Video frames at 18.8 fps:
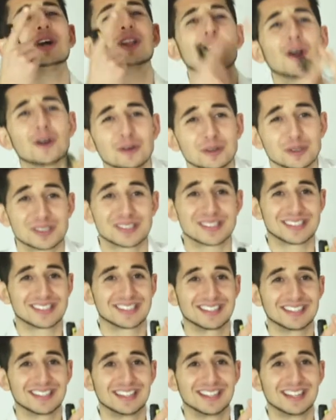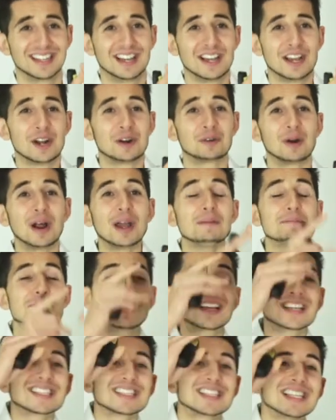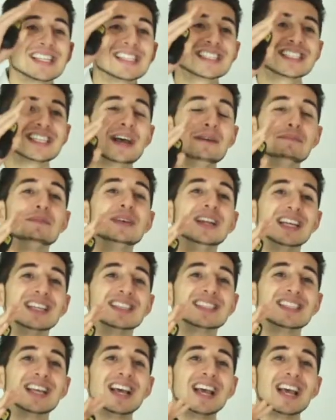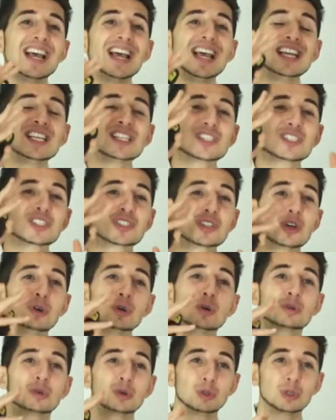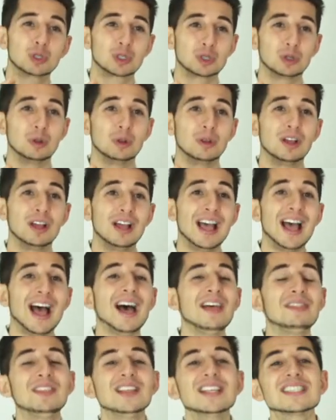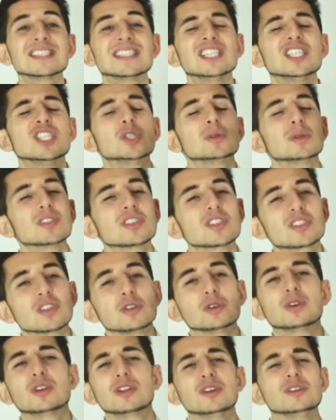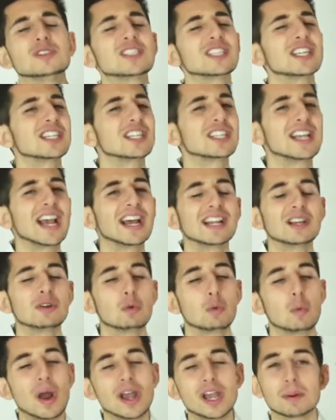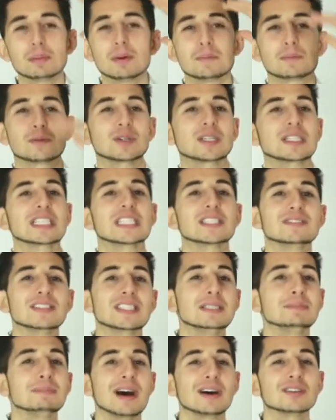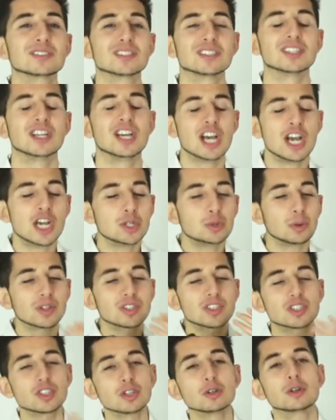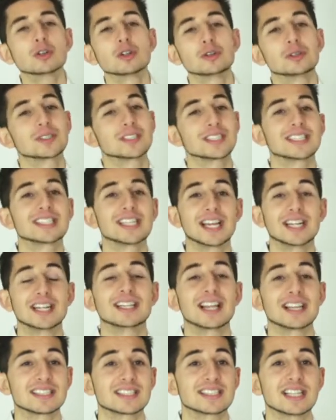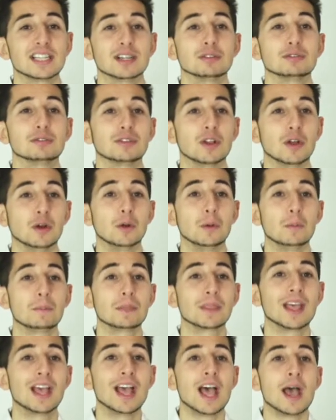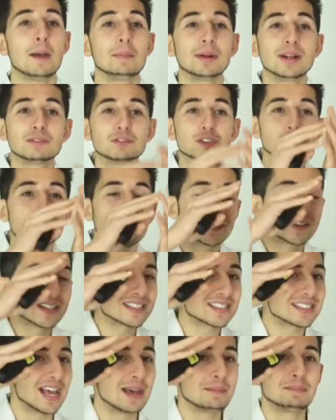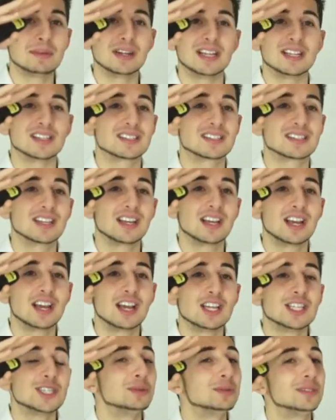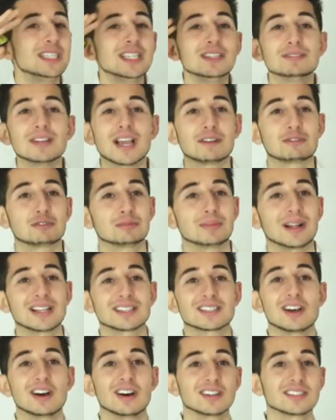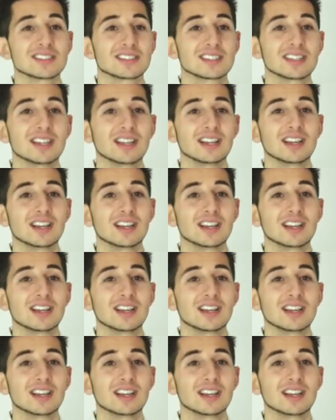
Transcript: close, right? Because this 10 minutes is so crucial. At this stage, you are so close to getting way up on productivity mountain. You are so close to attaining that state of flow. But if during this 10 minutes, you deviate from that task,